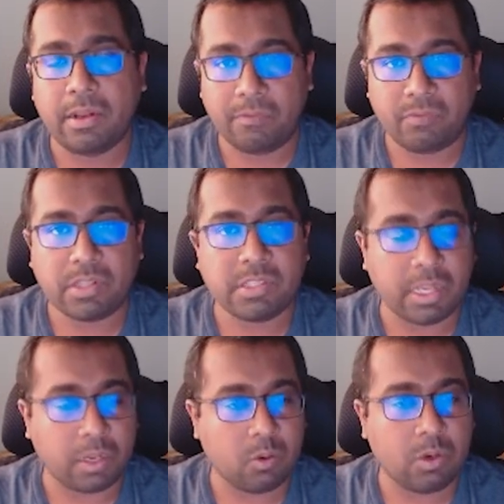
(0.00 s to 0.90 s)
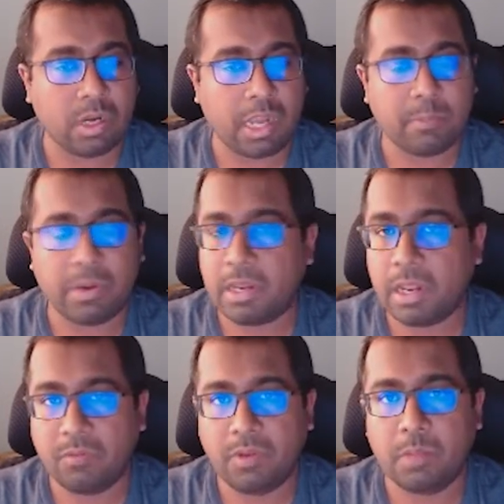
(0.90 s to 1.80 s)
reference encoder library
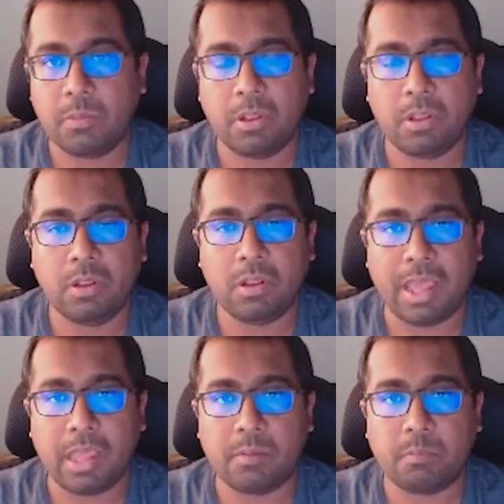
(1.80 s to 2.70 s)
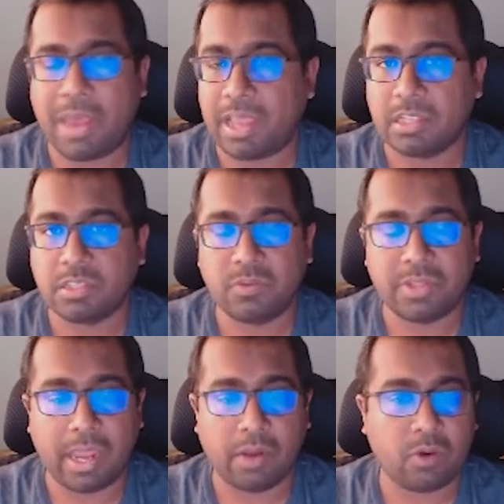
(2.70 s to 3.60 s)
available and packaged with
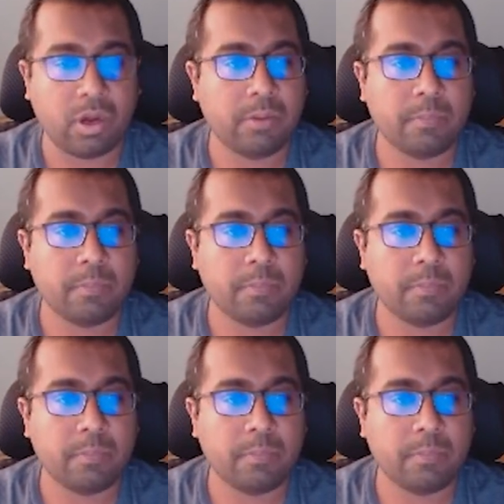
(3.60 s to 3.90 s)
Android.